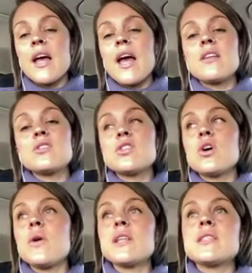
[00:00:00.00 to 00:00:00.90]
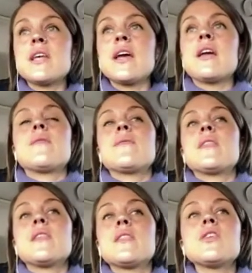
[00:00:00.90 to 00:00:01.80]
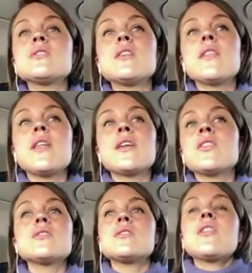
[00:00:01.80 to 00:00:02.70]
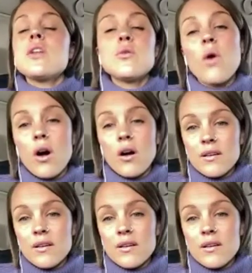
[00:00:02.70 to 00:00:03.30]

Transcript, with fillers: And so it's like, there's no, like there's nothing wrong.